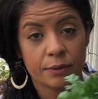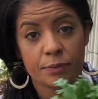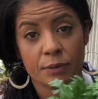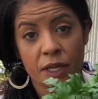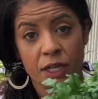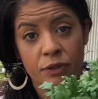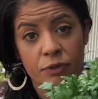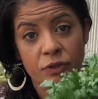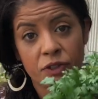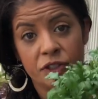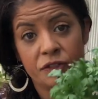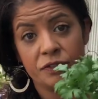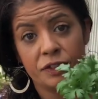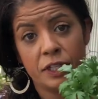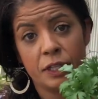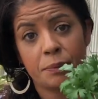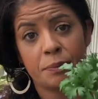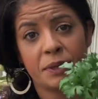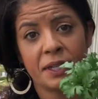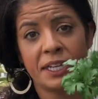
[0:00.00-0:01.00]

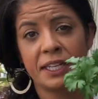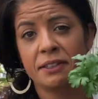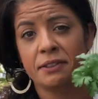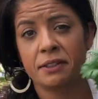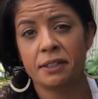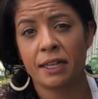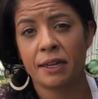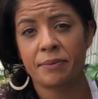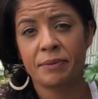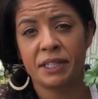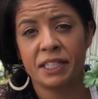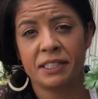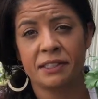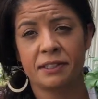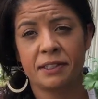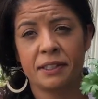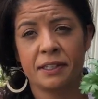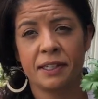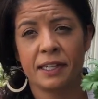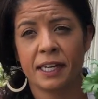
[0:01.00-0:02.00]
Monrovia plant, so that means
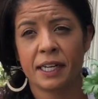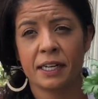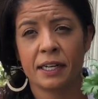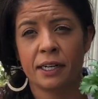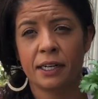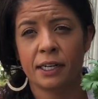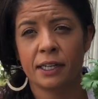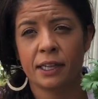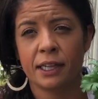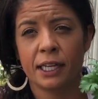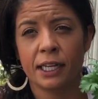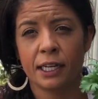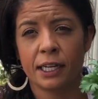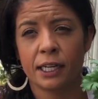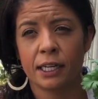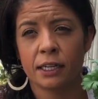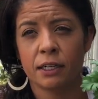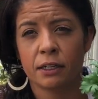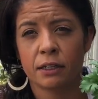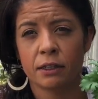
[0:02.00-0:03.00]
you can get it, I think,
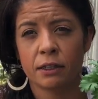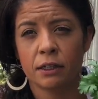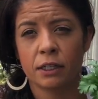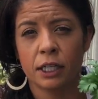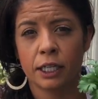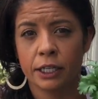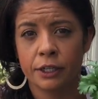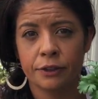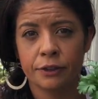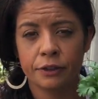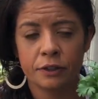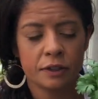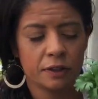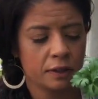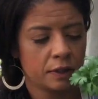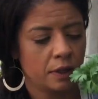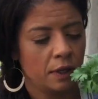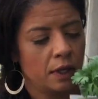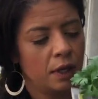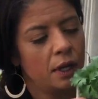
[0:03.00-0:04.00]
at Lowe's.
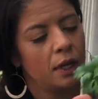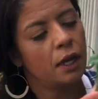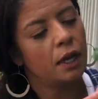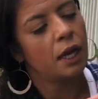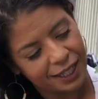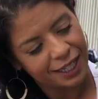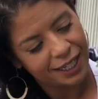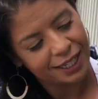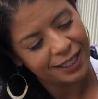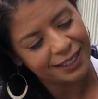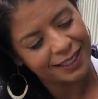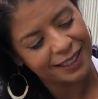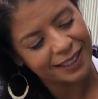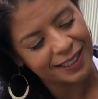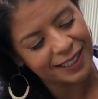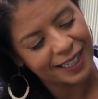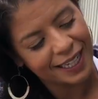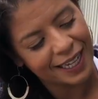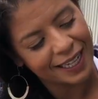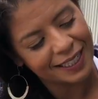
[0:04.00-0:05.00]
It
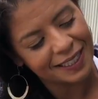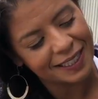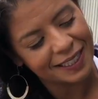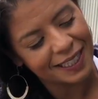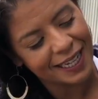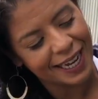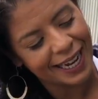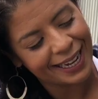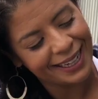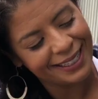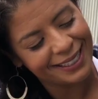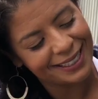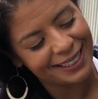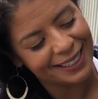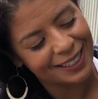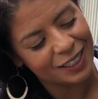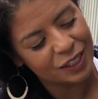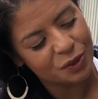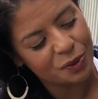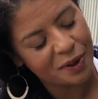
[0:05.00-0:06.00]
says it gets 8
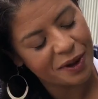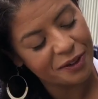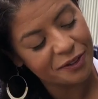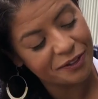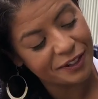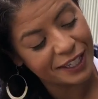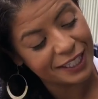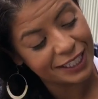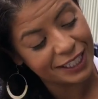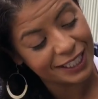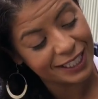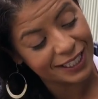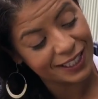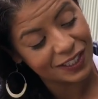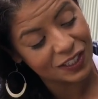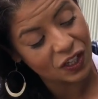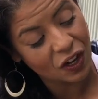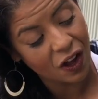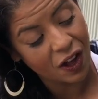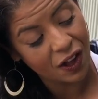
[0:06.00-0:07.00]
to 12
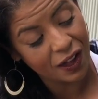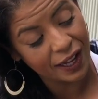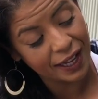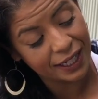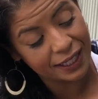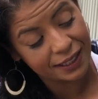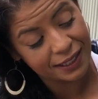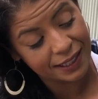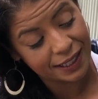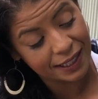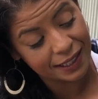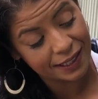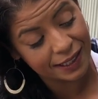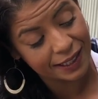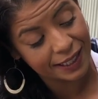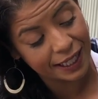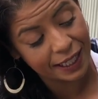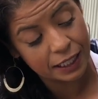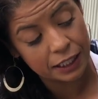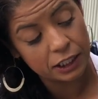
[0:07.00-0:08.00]
inches tall and 6 to
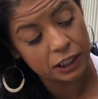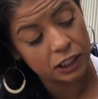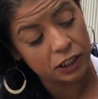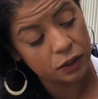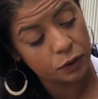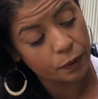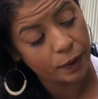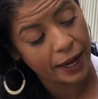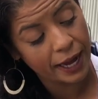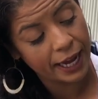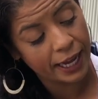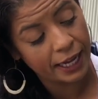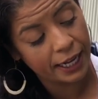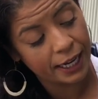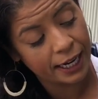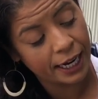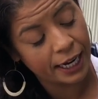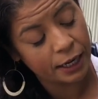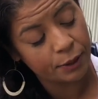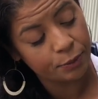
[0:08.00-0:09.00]
10 inches wide,
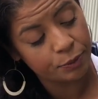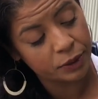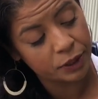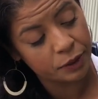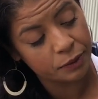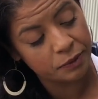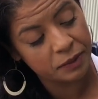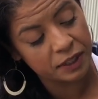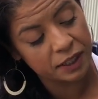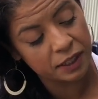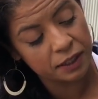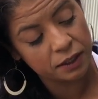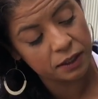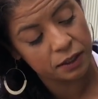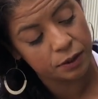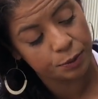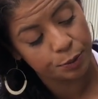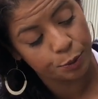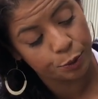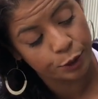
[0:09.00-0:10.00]
and it blooms in the
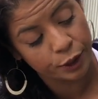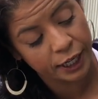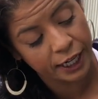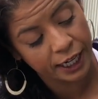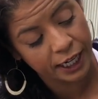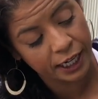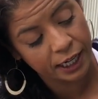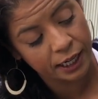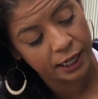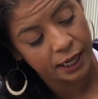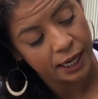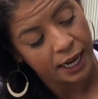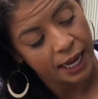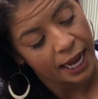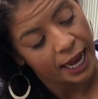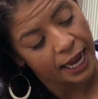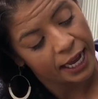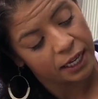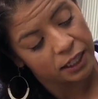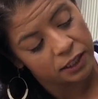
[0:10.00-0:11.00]
spring,
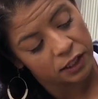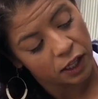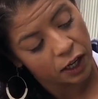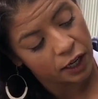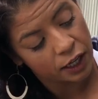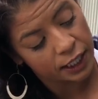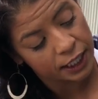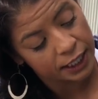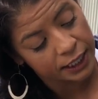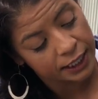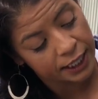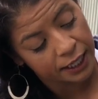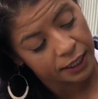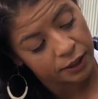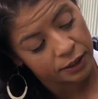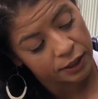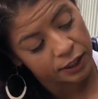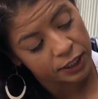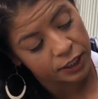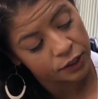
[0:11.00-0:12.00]
and it's hardy
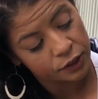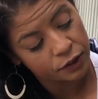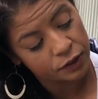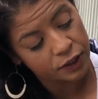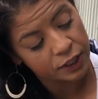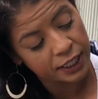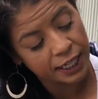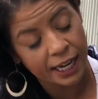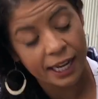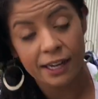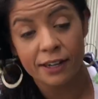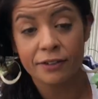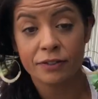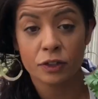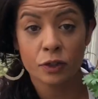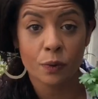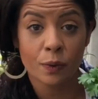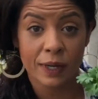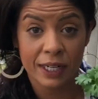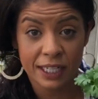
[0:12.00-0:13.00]
down to negative
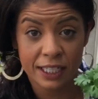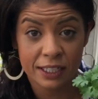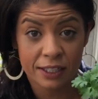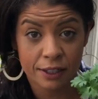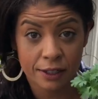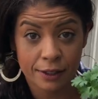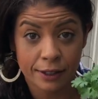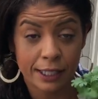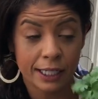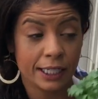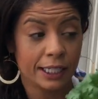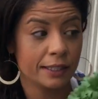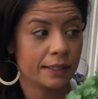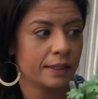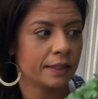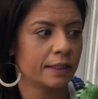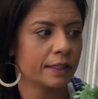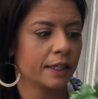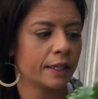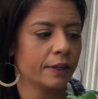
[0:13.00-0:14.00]
20 degrees.
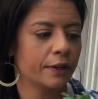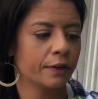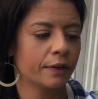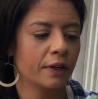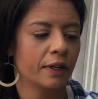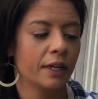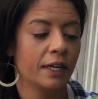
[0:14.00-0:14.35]
So